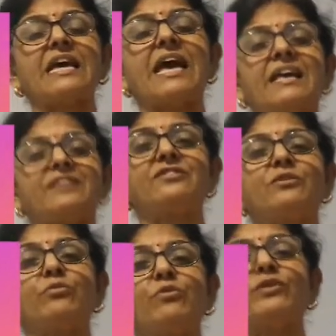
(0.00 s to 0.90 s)
as
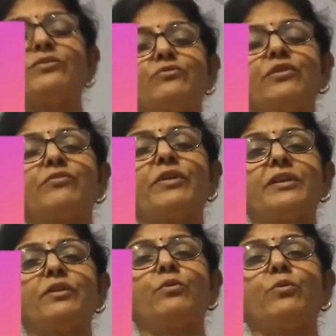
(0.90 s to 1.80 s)
the walls were
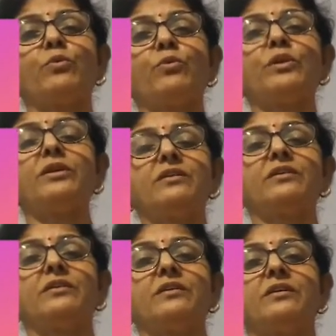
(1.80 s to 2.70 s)
very old,
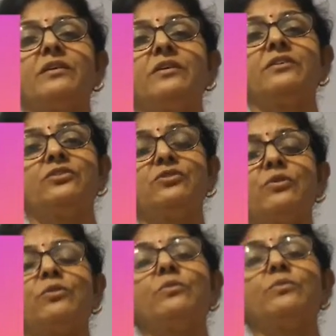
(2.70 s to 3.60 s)

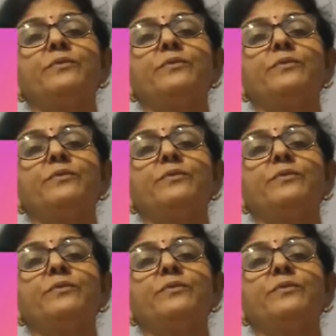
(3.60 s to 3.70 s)
so